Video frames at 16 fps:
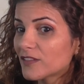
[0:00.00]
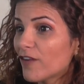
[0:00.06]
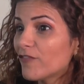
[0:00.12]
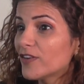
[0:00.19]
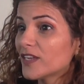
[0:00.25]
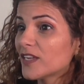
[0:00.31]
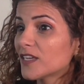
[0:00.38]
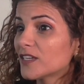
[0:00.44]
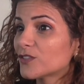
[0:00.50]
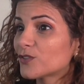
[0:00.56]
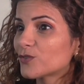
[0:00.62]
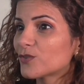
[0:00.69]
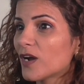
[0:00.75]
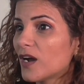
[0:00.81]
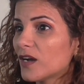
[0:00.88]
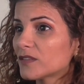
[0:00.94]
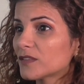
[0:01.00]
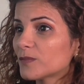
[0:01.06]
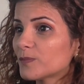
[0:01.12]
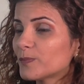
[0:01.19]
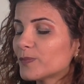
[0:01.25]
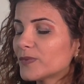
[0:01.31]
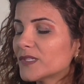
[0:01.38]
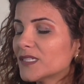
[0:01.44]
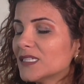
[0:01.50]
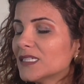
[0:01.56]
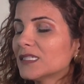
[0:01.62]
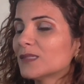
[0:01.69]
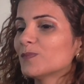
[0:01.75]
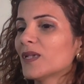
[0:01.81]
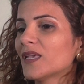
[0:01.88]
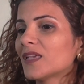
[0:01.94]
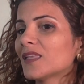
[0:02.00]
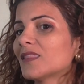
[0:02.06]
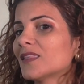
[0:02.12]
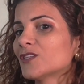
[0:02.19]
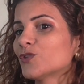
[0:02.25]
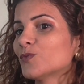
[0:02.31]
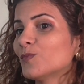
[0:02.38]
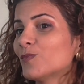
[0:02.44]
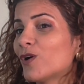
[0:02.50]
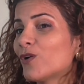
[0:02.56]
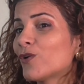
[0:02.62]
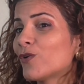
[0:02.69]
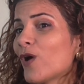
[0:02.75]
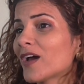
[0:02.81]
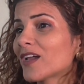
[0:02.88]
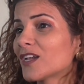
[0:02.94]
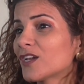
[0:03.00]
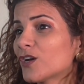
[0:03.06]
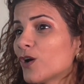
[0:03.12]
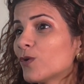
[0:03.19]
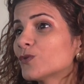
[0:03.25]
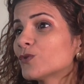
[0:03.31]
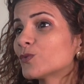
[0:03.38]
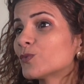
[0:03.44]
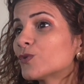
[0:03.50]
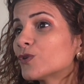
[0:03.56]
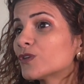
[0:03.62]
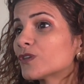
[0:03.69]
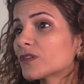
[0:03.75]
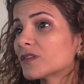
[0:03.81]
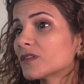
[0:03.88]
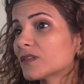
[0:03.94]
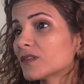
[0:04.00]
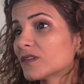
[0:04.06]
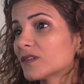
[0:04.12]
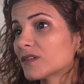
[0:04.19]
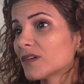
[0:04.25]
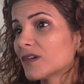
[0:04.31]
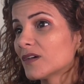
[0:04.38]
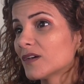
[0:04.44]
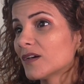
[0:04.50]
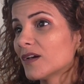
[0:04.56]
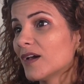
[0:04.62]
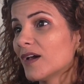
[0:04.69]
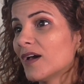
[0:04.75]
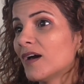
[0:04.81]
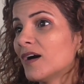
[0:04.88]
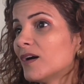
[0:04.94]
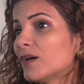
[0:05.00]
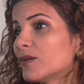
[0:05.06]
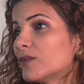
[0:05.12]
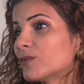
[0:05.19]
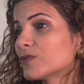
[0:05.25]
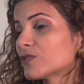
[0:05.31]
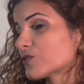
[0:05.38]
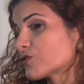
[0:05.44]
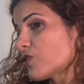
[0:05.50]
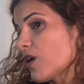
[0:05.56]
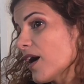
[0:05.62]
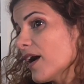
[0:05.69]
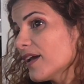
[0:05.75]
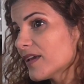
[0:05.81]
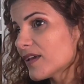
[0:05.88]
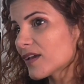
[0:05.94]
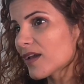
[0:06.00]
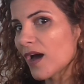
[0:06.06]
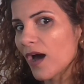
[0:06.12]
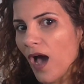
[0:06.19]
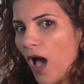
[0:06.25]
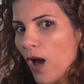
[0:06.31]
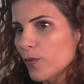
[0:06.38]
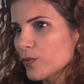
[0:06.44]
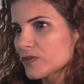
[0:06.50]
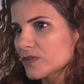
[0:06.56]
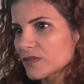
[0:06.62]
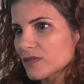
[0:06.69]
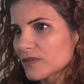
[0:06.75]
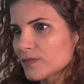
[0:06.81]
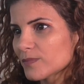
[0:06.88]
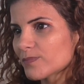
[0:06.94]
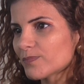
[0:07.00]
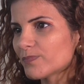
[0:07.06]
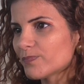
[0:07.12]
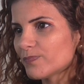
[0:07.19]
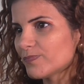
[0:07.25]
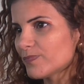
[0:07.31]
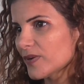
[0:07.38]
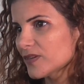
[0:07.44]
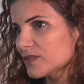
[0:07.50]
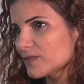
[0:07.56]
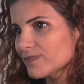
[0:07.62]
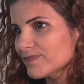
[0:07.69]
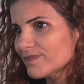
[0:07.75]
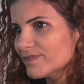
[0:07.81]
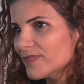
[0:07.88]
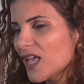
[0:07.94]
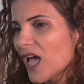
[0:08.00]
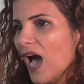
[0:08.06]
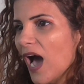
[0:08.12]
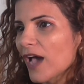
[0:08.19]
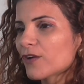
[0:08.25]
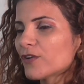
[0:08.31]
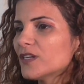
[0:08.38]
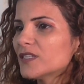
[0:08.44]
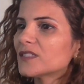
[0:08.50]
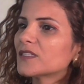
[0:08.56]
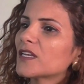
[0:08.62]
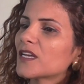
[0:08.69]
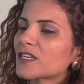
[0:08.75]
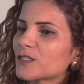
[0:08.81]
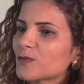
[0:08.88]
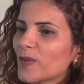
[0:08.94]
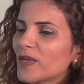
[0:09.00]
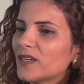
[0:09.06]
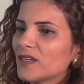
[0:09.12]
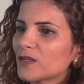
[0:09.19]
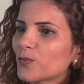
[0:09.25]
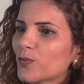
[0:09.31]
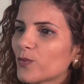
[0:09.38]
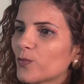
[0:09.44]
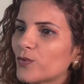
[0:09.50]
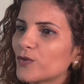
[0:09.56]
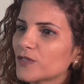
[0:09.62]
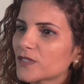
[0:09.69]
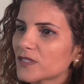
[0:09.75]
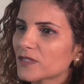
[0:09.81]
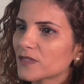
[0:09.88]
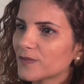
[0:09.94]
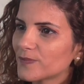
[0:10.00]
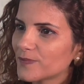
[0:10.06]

davening to God, please make it that tomorrow I can go to work. I was crying, but I couldn't explain it with words